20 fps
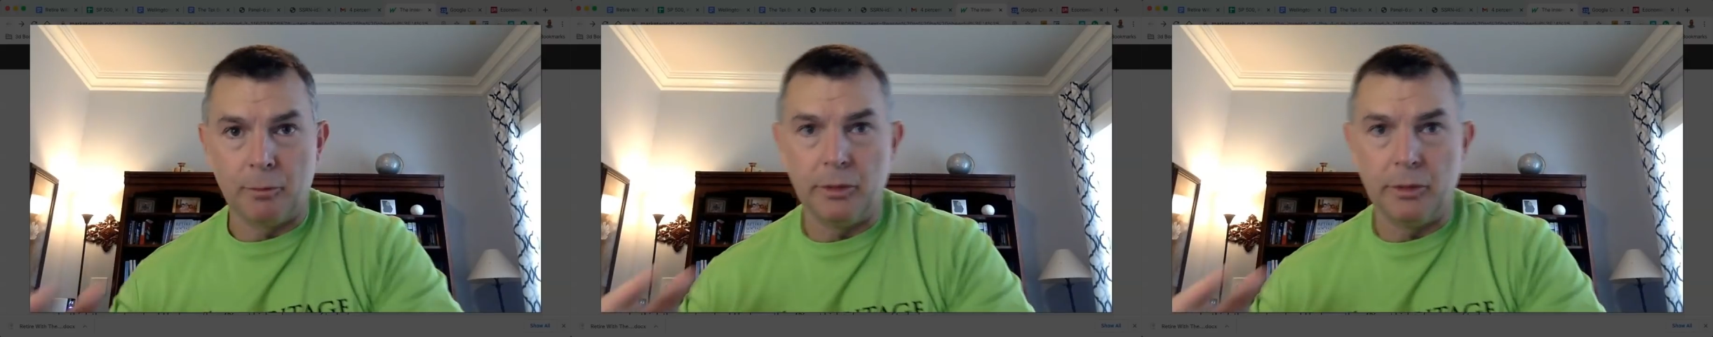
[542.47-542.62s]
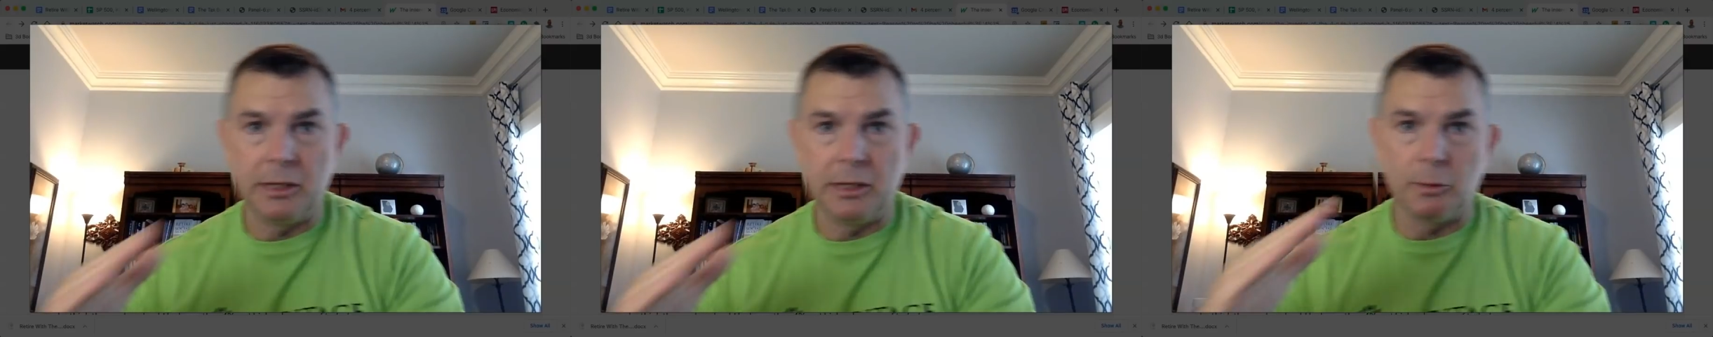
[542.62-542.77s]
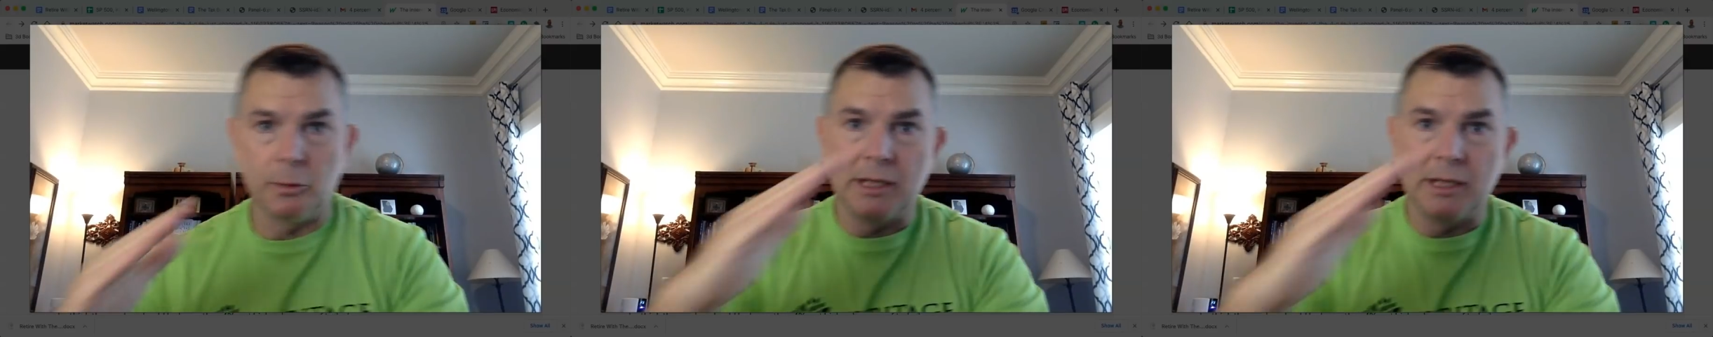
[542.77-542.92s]

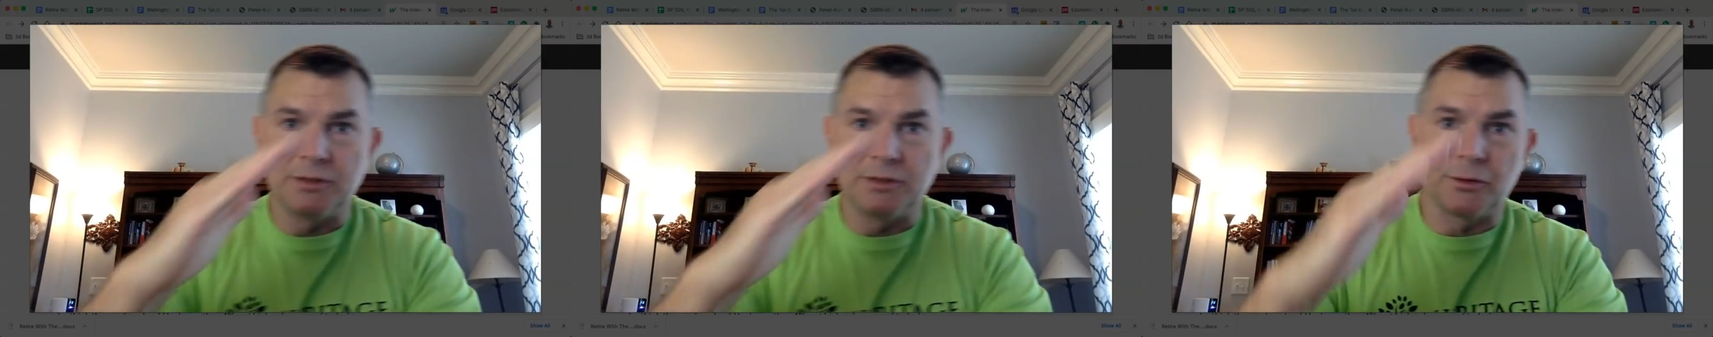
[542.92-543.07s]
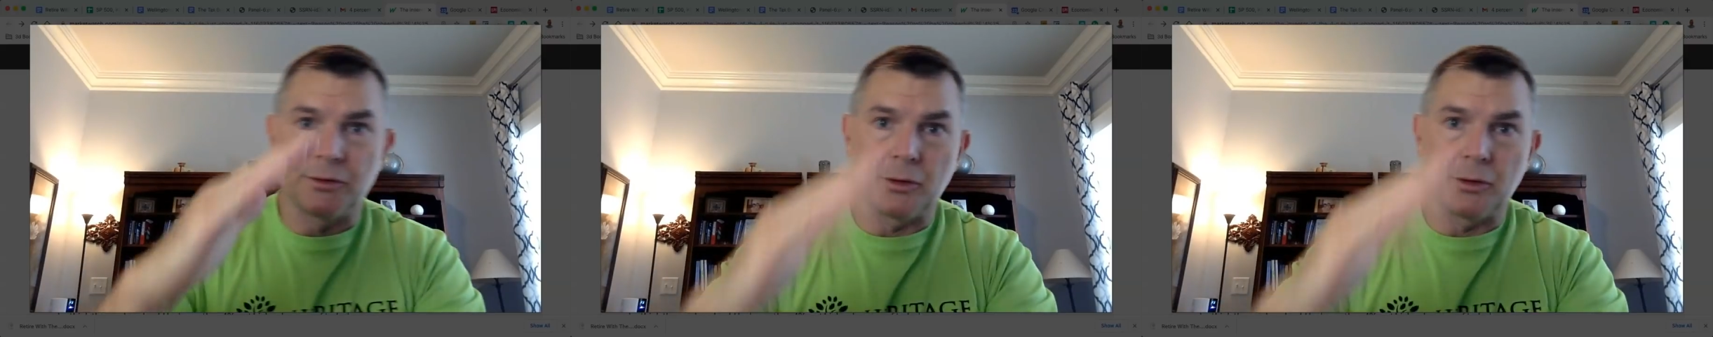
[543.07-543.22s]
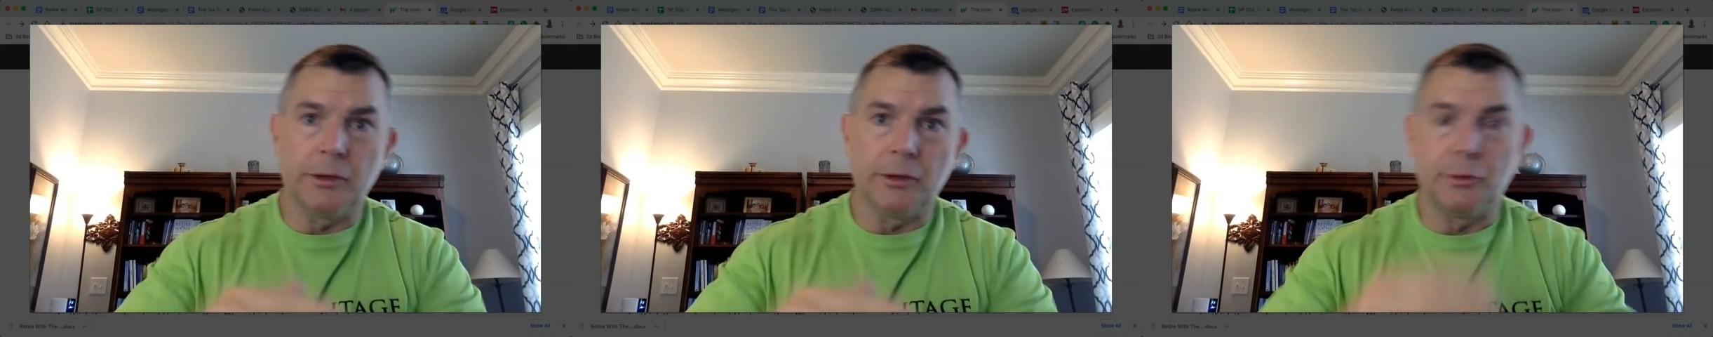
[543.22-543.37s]
linear rates of
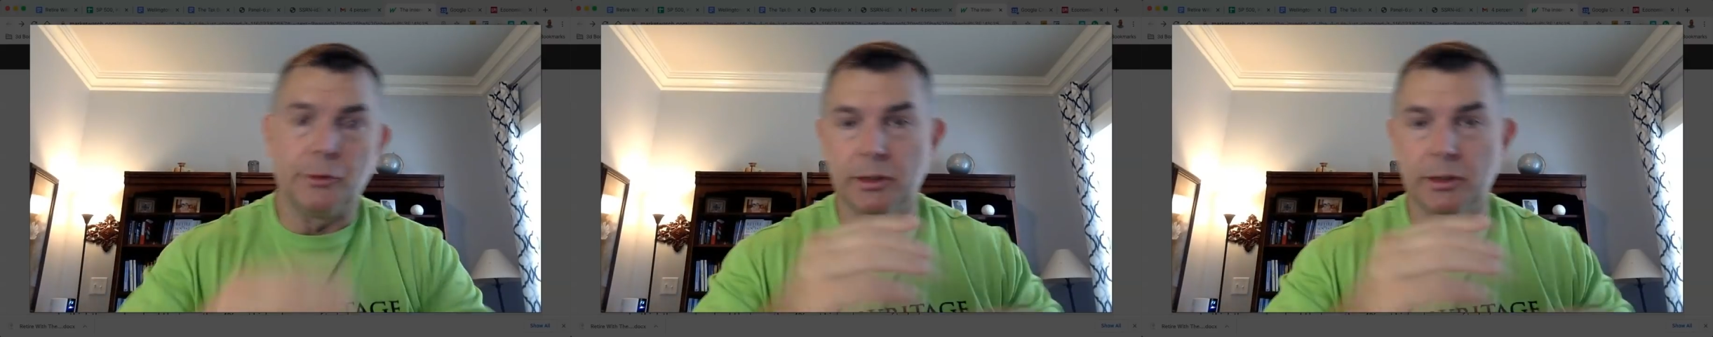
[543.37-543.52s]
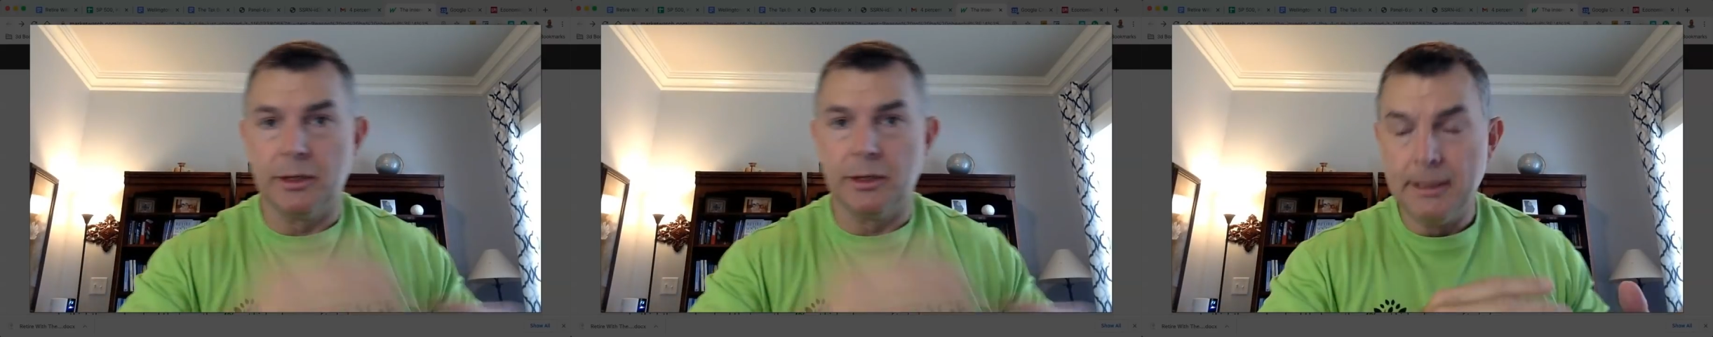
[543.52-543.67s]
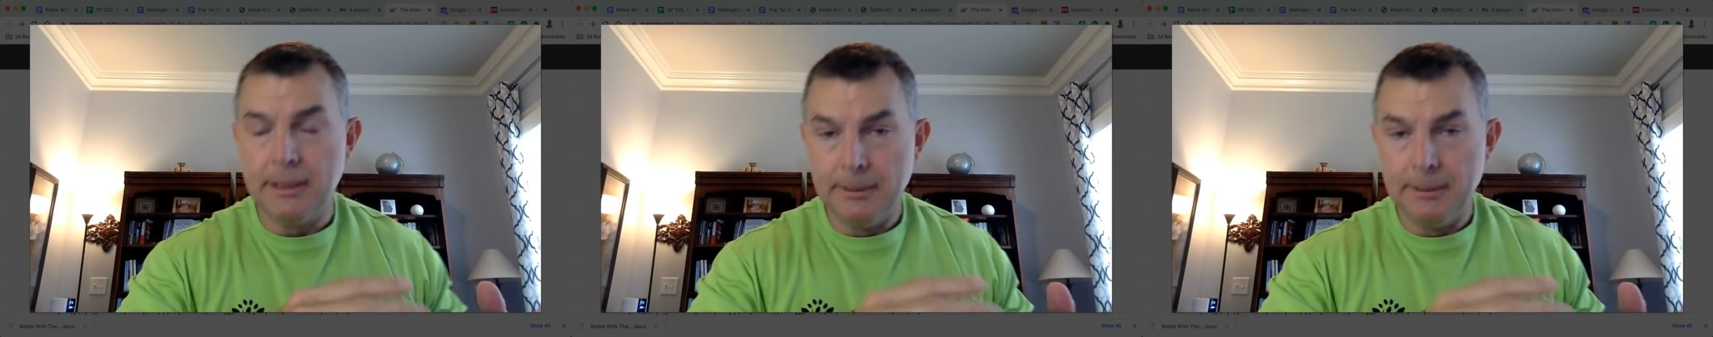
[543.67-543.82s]
return to
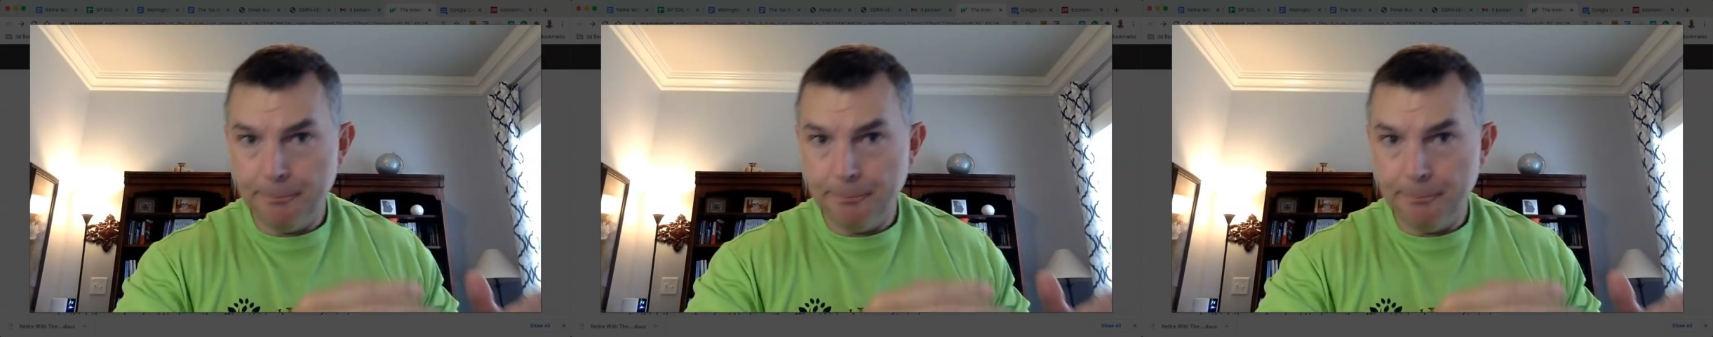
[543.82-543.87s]
a